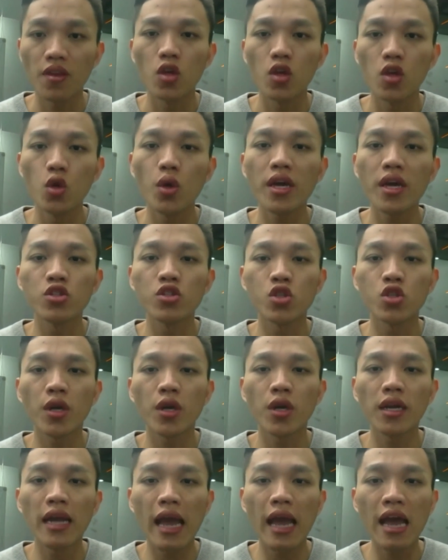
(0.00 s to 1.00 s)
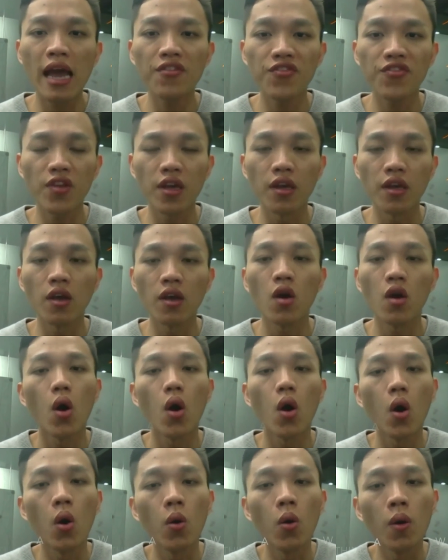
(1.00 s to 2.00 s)
You can trade anything
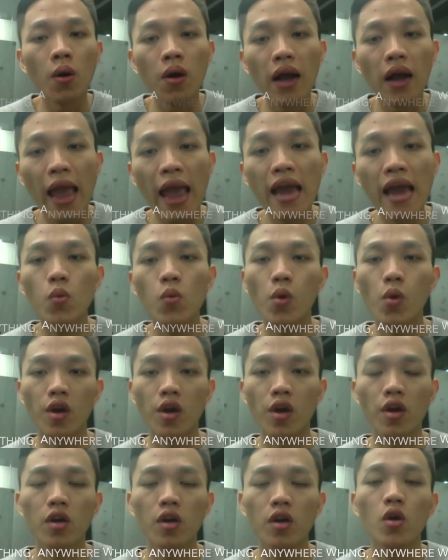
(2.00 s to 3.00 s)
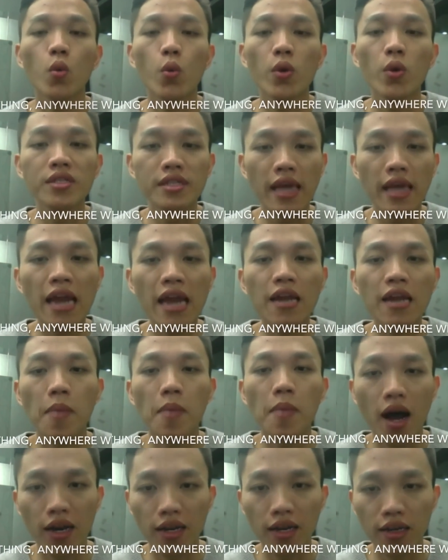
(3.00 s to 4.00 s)
on anywhere with
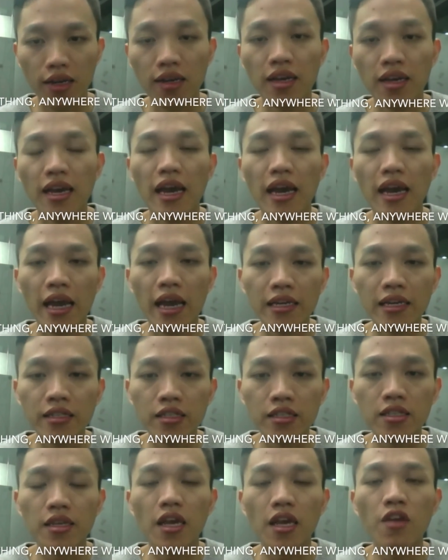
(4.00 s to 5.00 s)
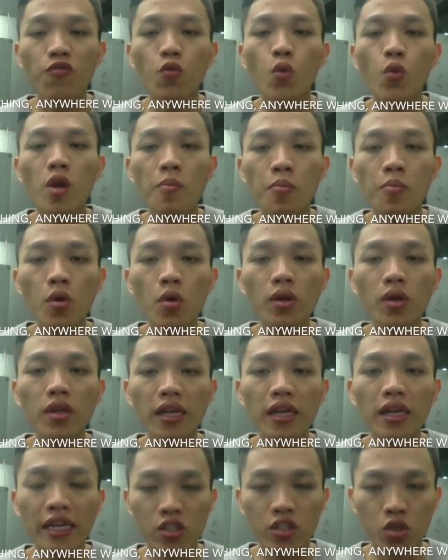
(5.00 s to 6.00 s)
anybody, and if we build the
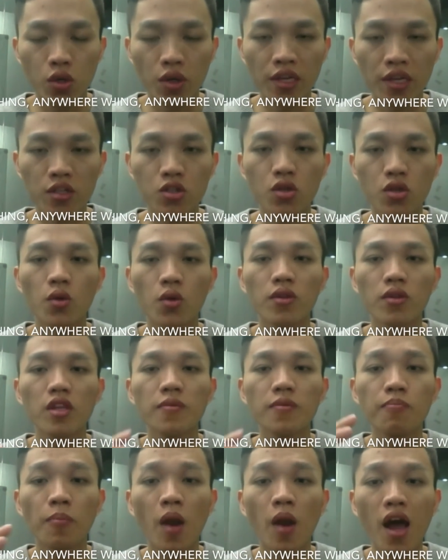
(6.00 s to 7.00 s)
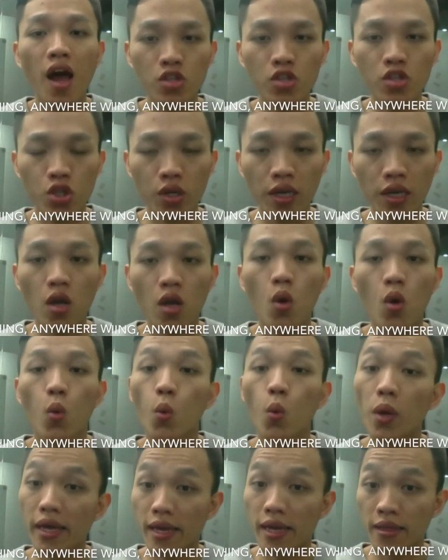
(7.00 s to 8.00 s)
exchange on the blockchain,
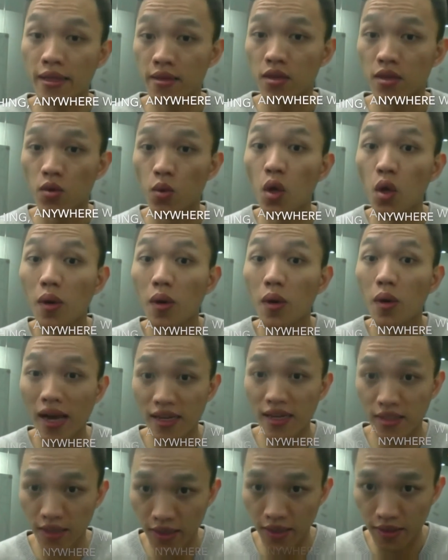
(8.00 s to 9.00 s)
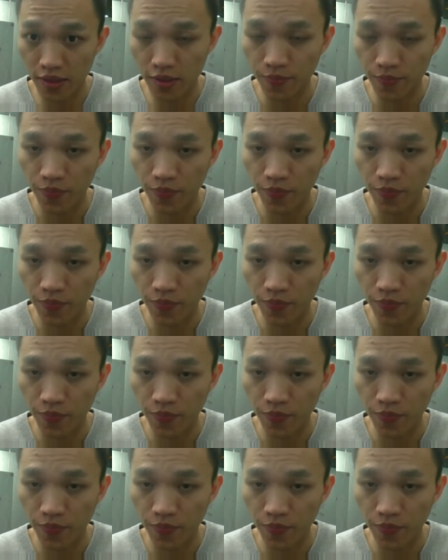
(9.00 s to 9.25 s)
we can realize it.